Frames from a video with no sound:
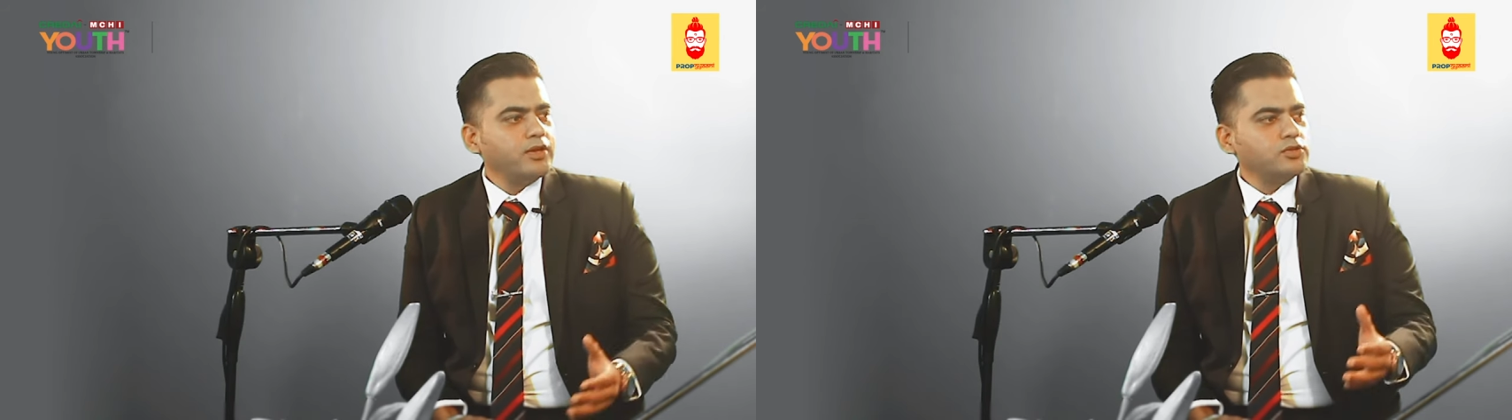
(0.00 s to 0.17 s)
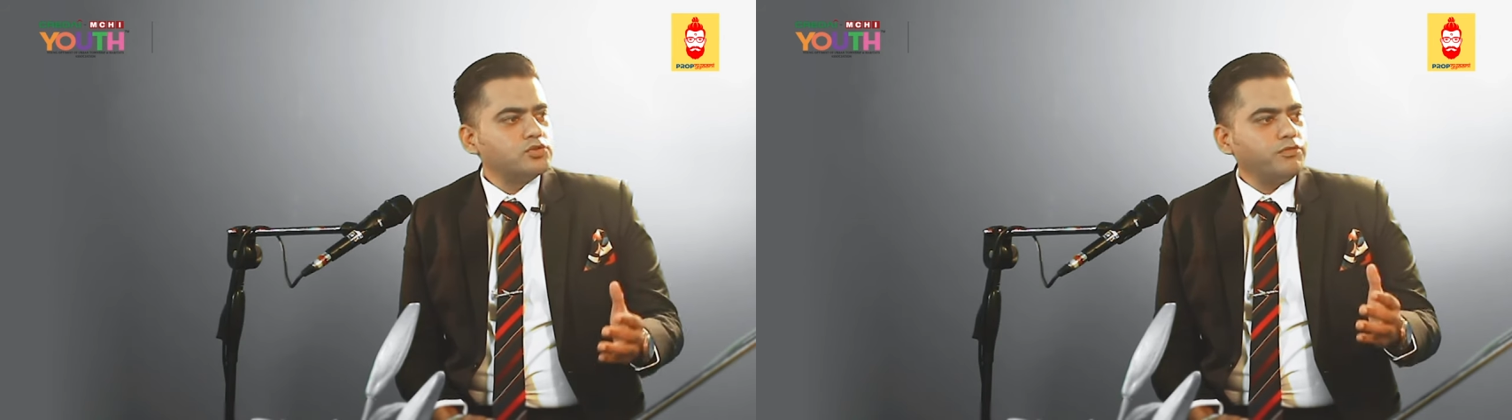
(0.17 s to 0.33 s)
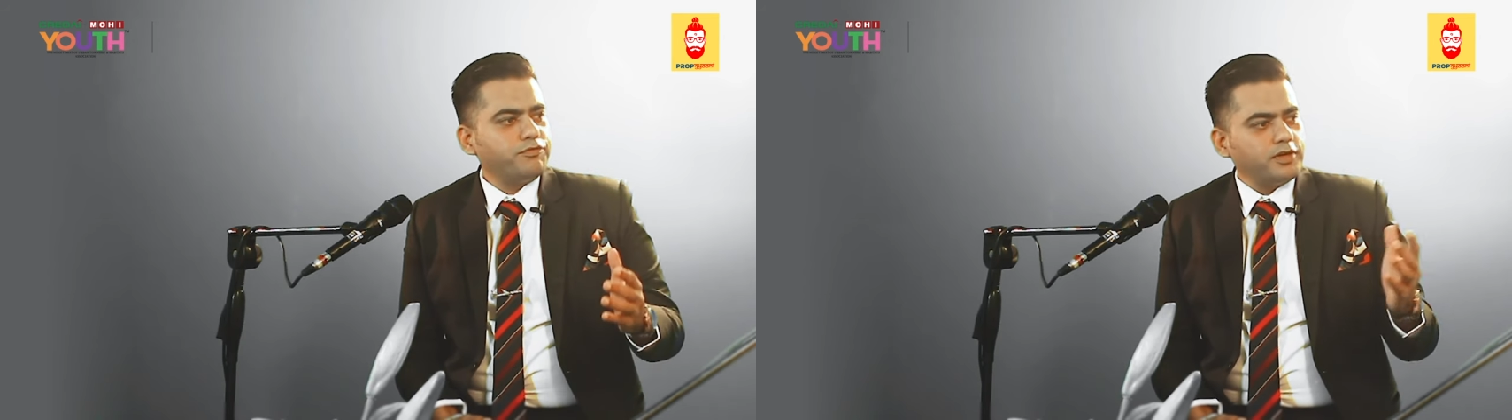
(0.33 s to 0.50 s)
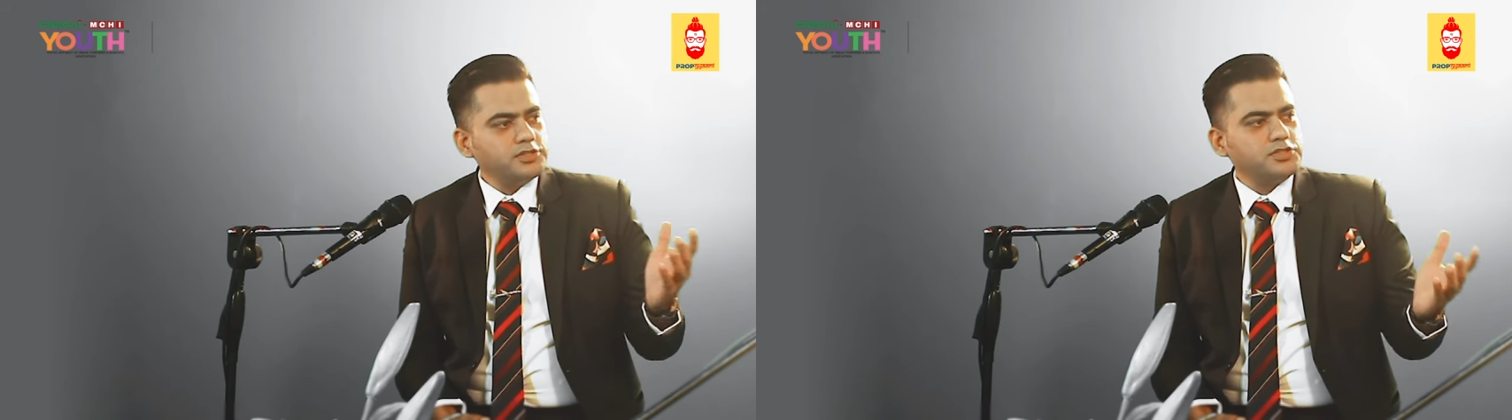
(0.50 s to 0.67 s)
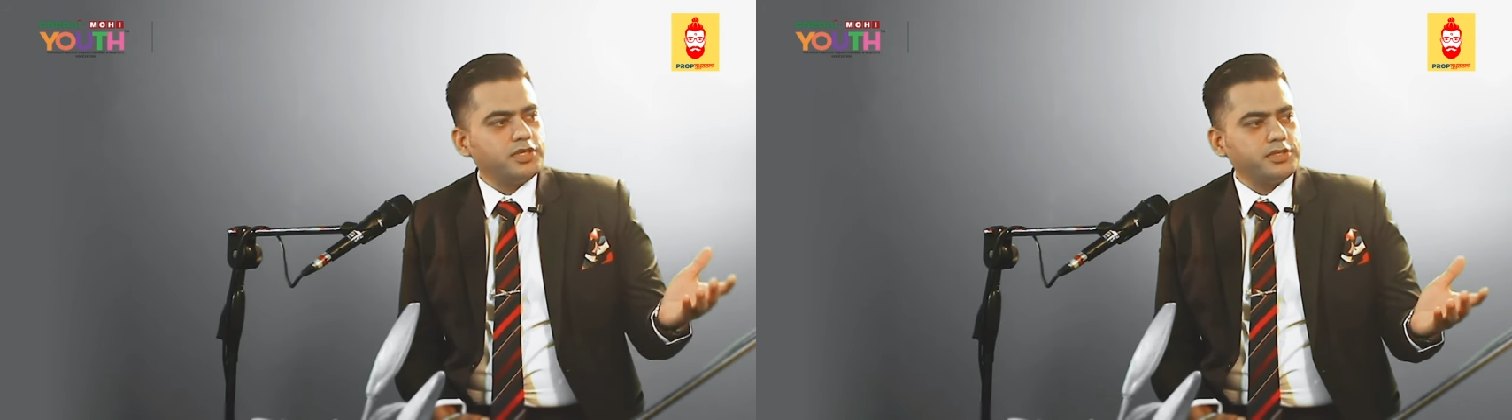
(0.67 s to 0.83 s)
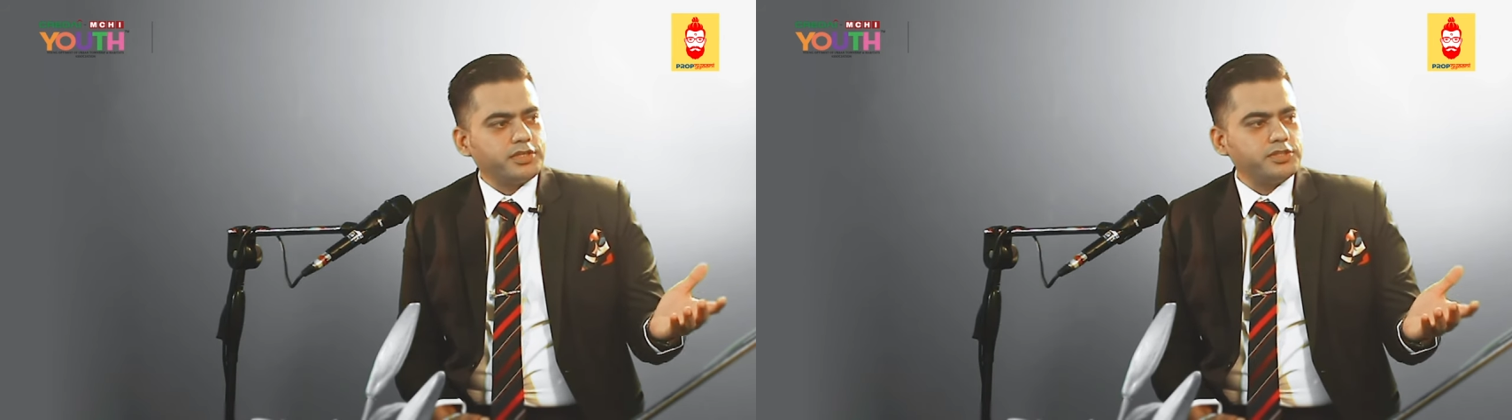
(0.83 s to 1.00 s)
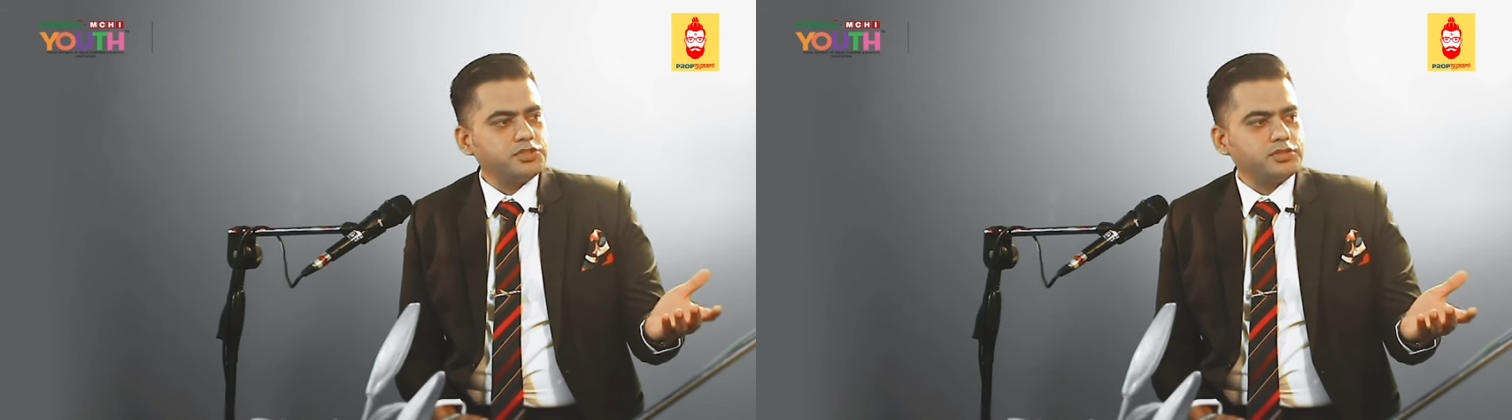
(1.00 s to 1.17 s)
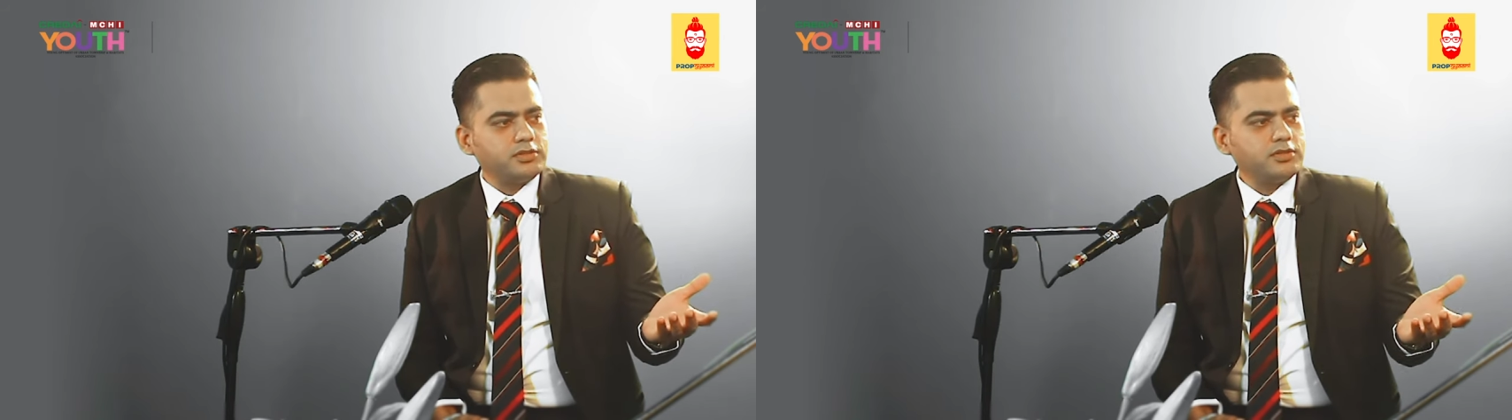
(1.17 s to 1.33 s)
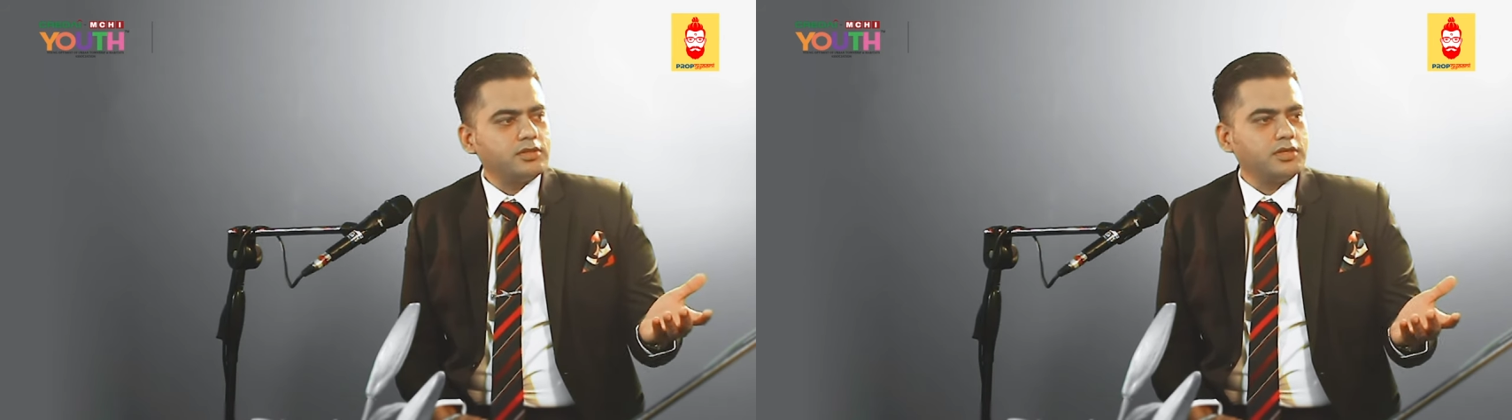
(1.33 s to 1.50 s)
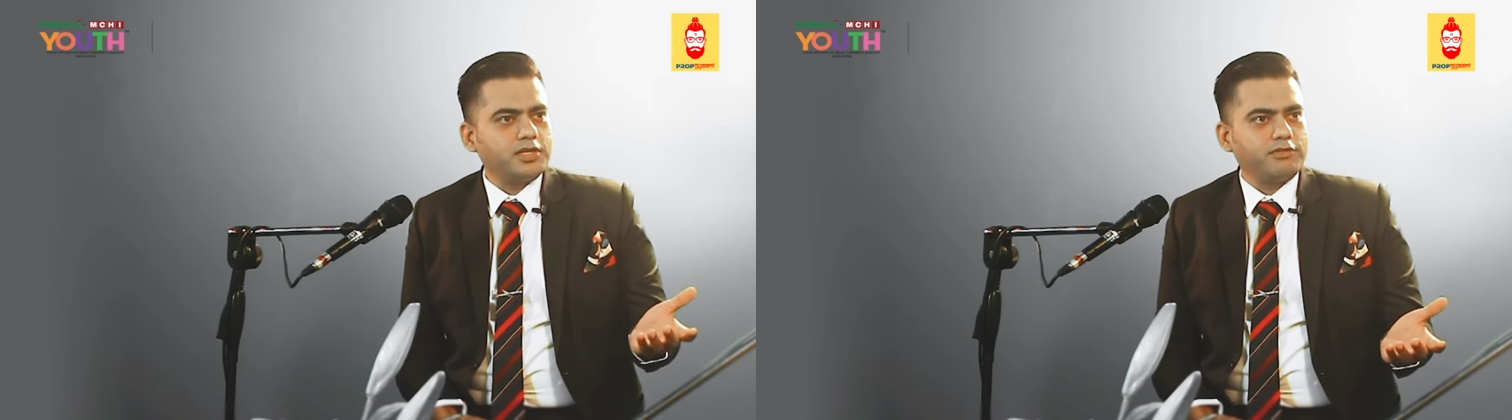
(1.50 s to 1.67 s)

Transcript: So first generation